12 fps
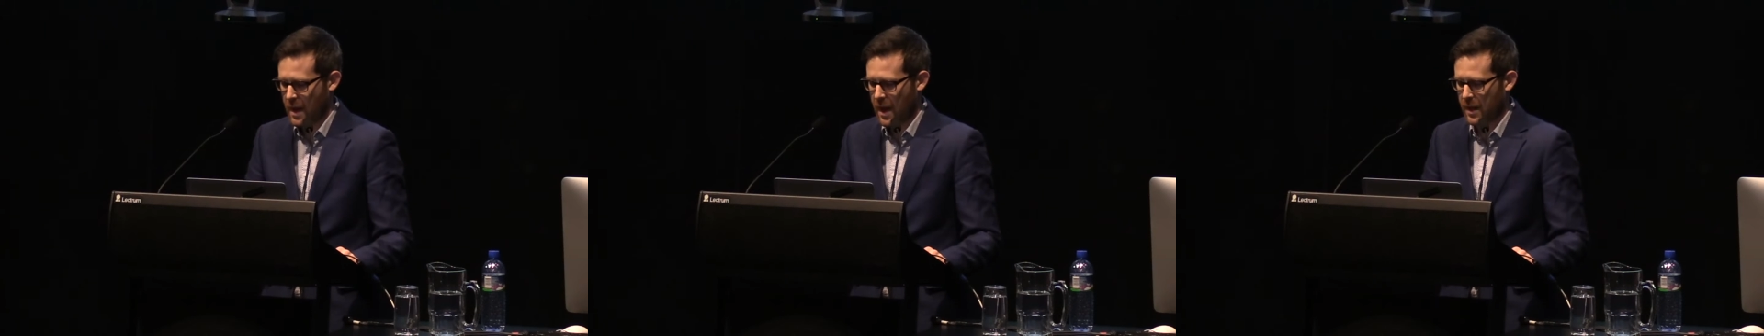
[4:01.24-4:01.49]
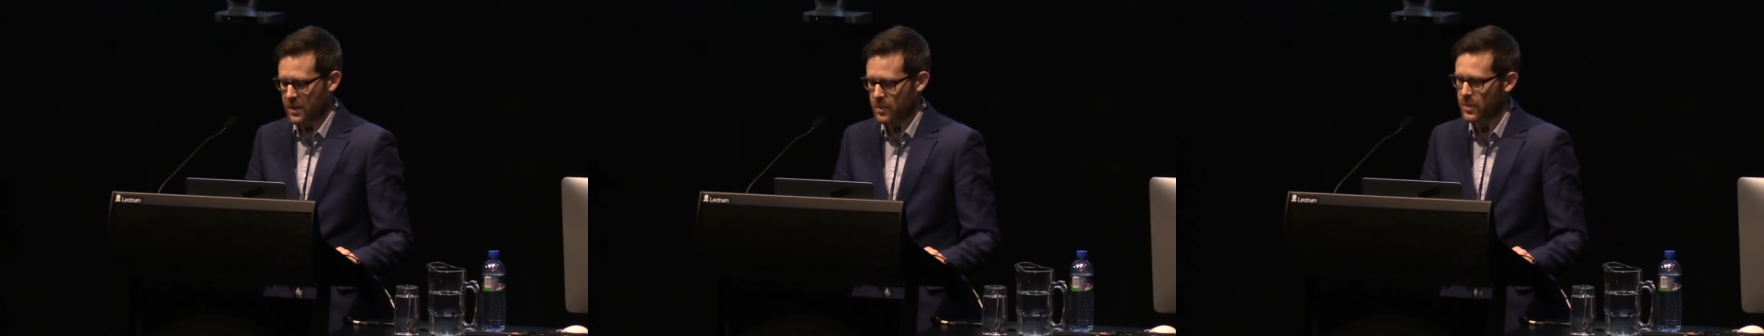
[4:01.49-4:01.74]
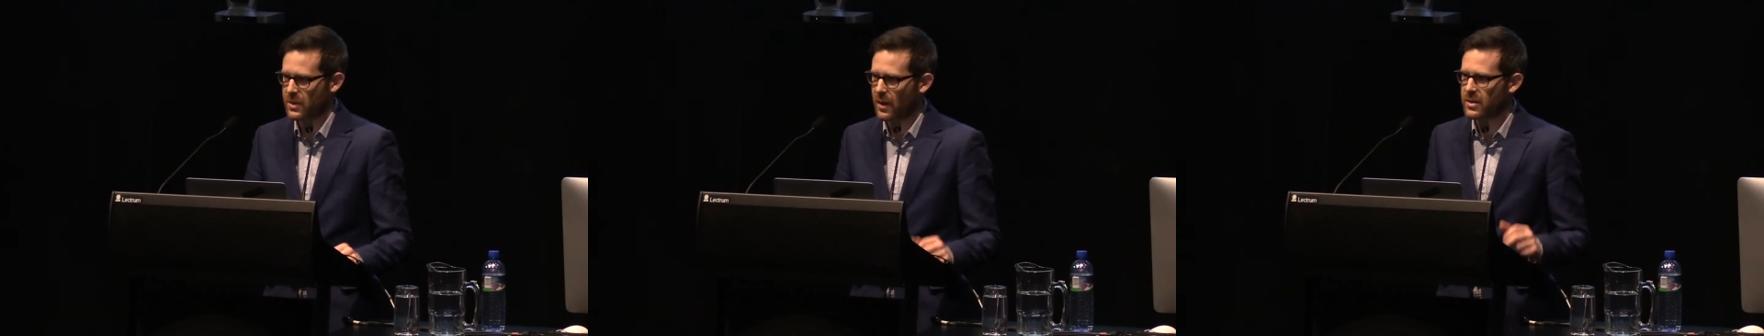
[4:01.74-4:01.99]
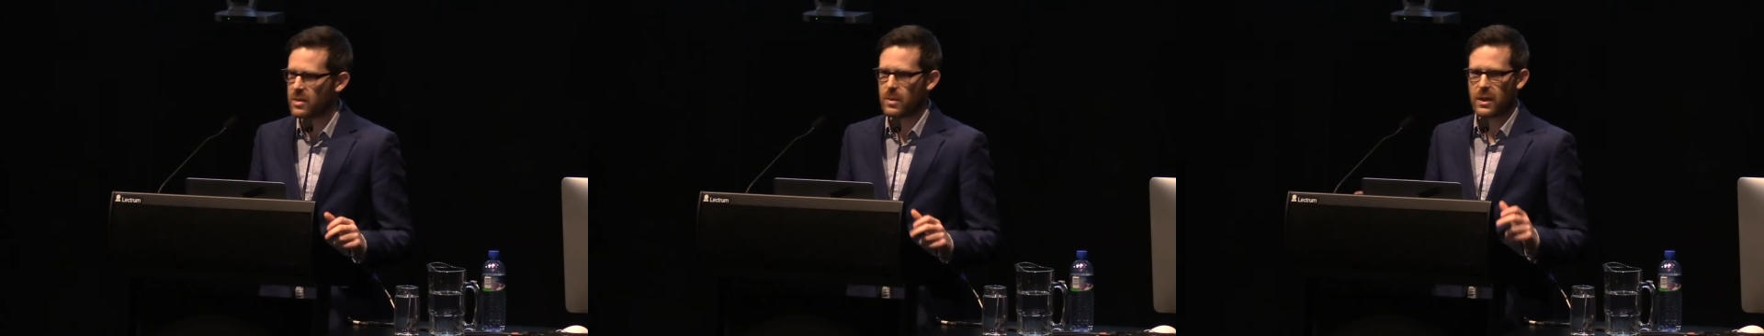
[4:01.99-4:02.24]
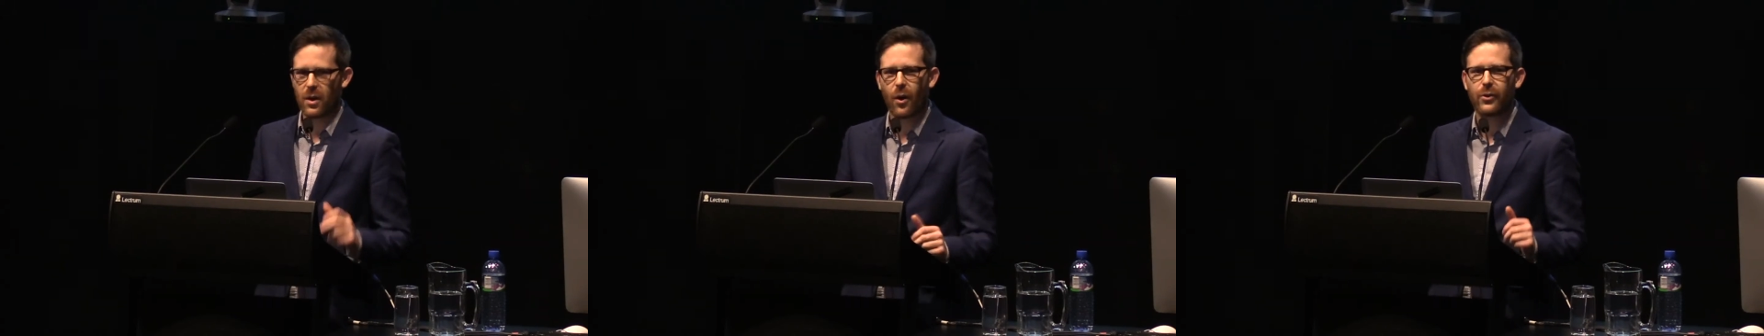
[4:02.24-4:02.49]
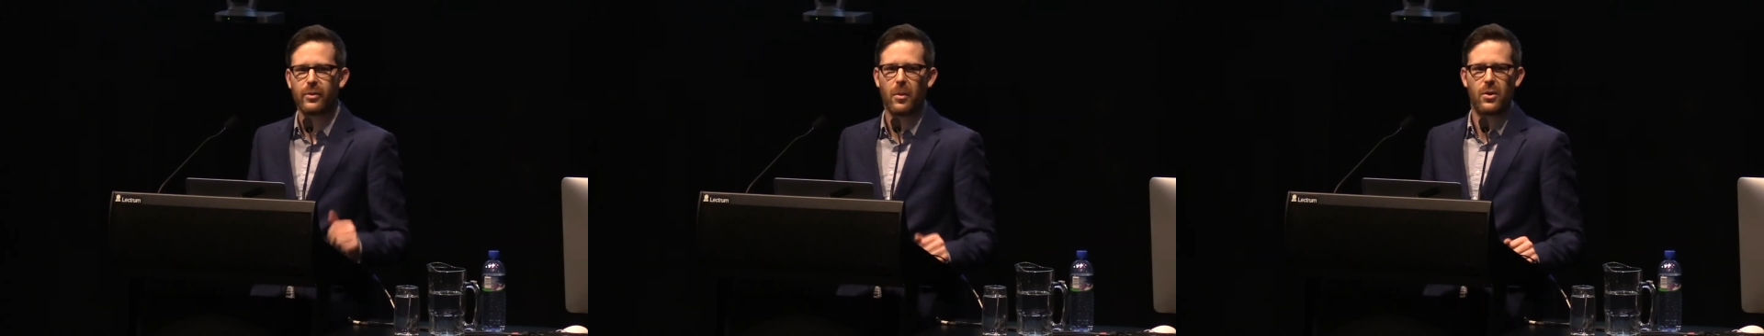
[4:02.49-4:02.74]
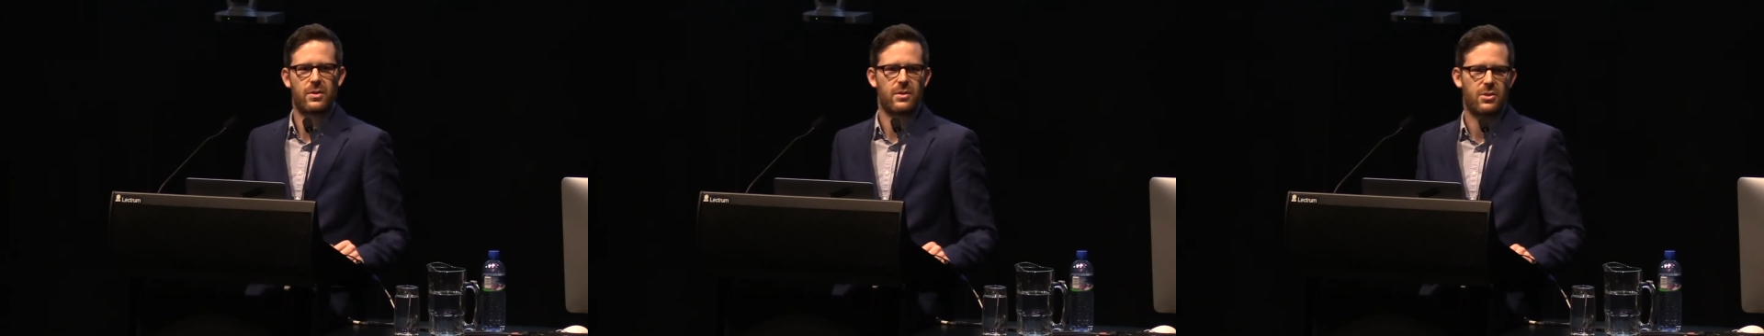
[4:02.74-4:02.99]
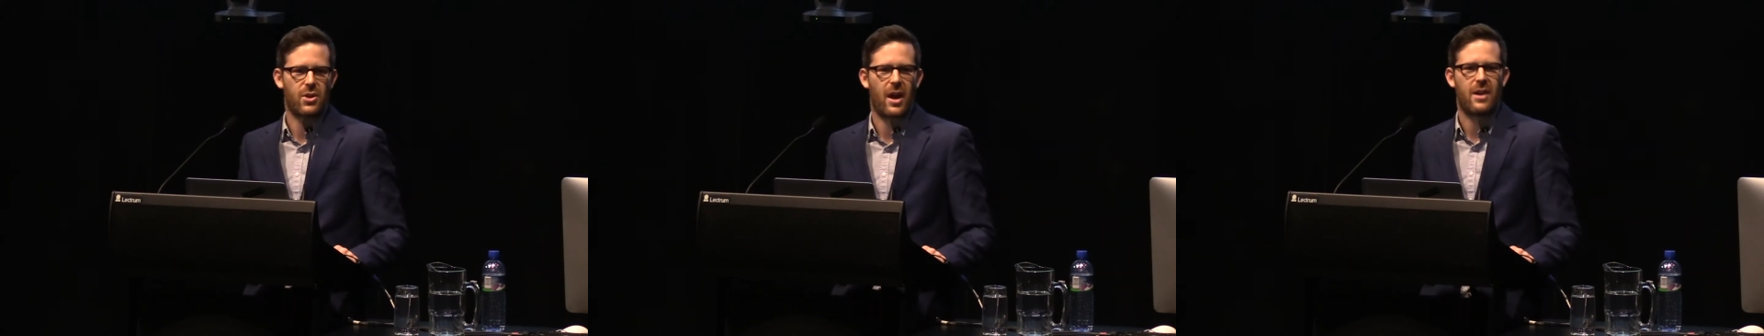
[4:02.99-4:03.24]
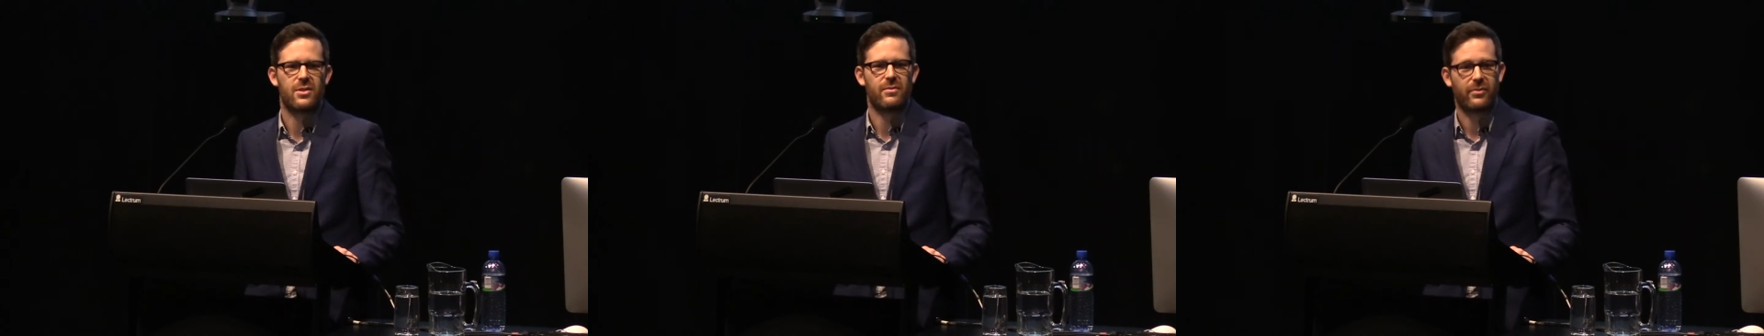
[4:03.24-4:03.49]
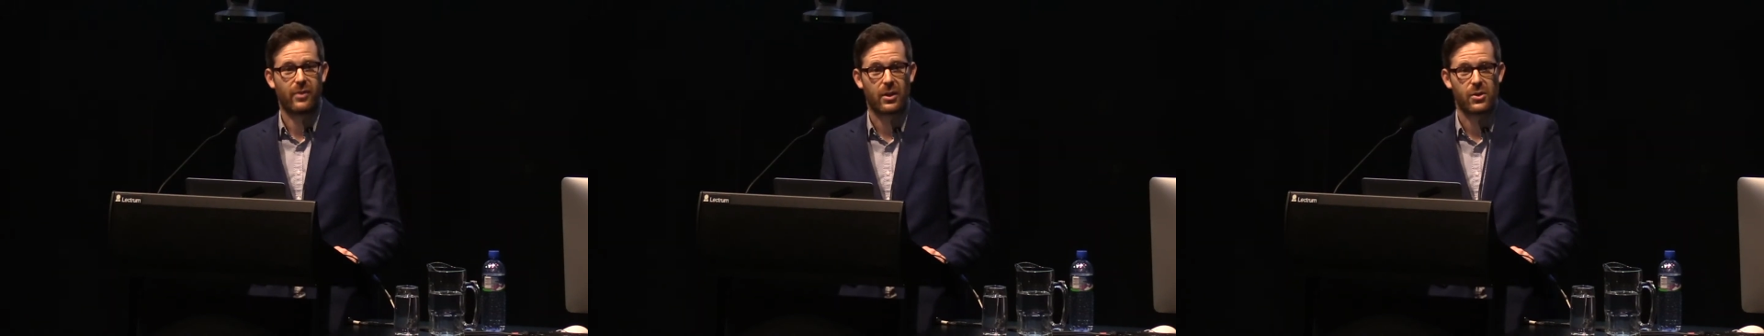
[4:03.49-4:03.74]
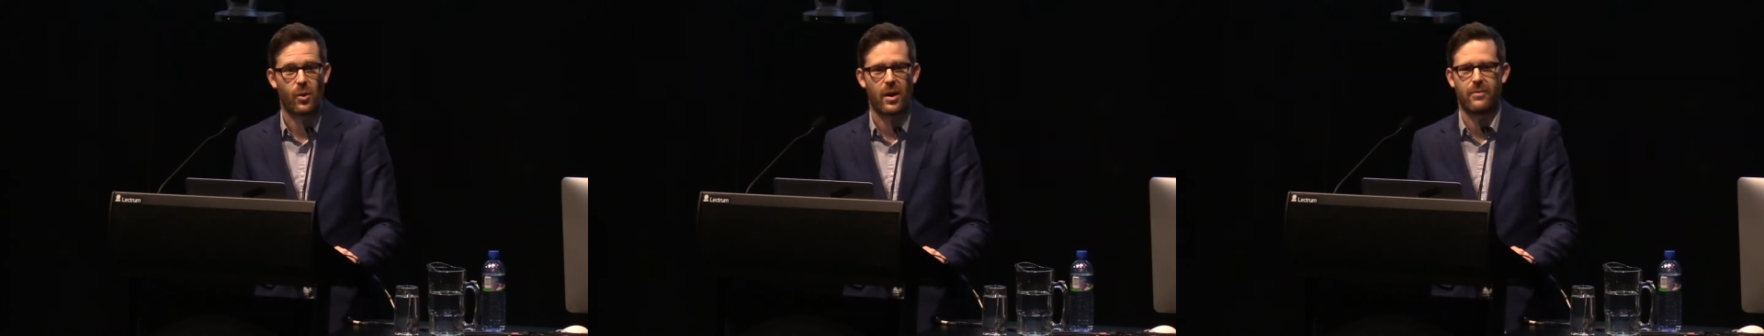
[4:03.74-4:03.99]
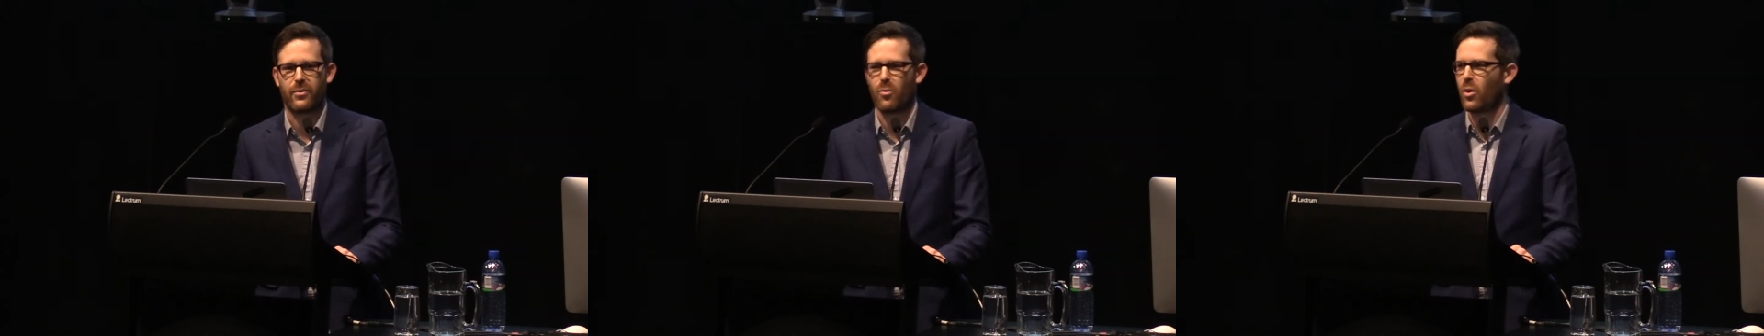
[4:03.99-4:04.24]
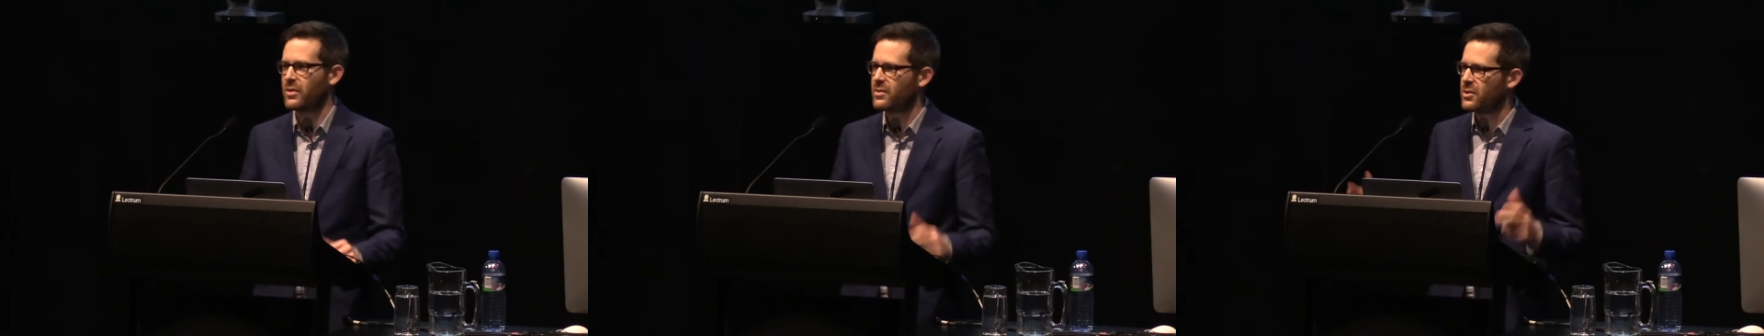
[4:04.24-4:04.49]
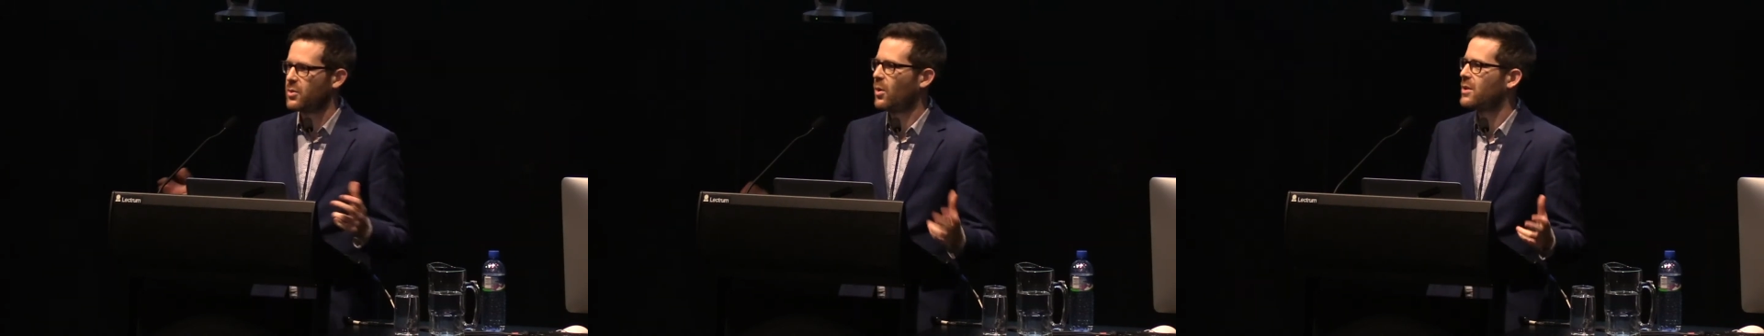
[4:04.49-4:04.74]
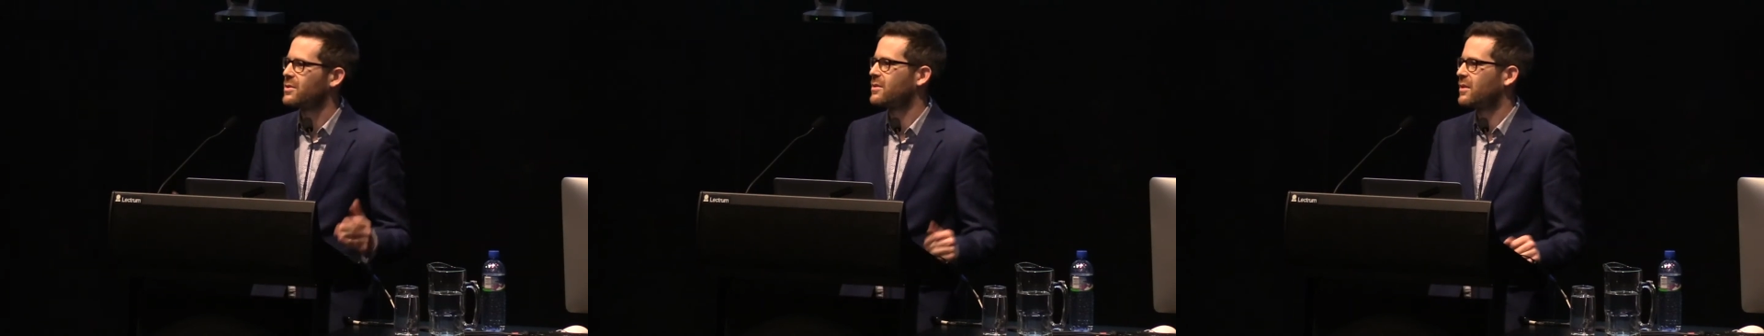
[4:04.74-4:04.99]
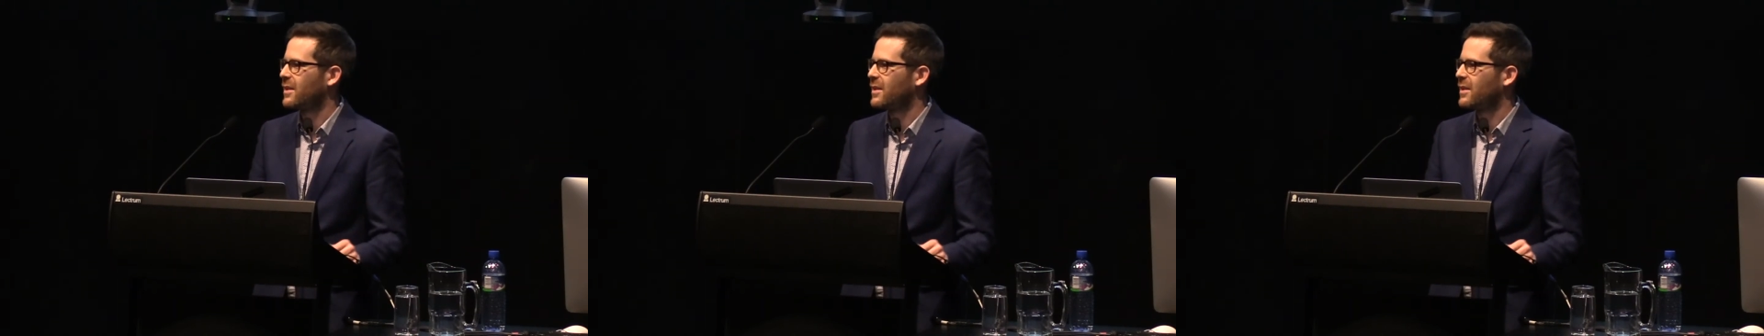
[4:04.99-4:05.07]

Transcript: And it's precisely because emotions change and fluctuate from one situation to